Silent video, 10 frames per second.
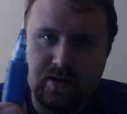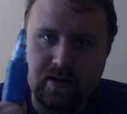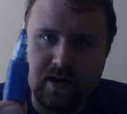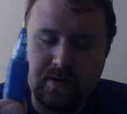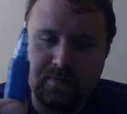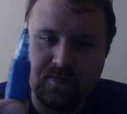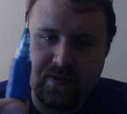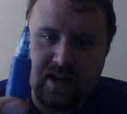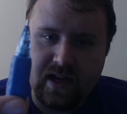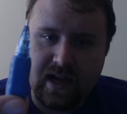right?
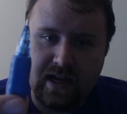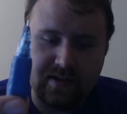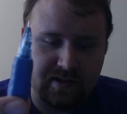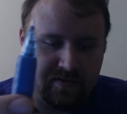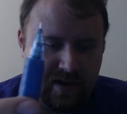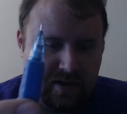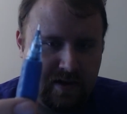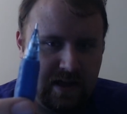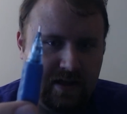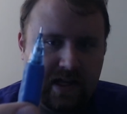And it's also very
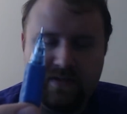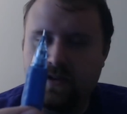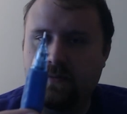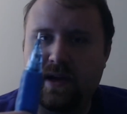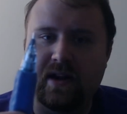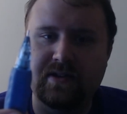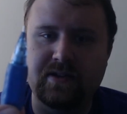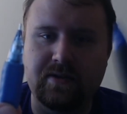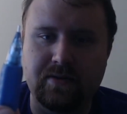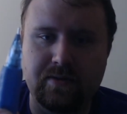thin. Like if you compare it
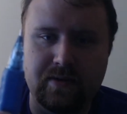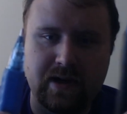to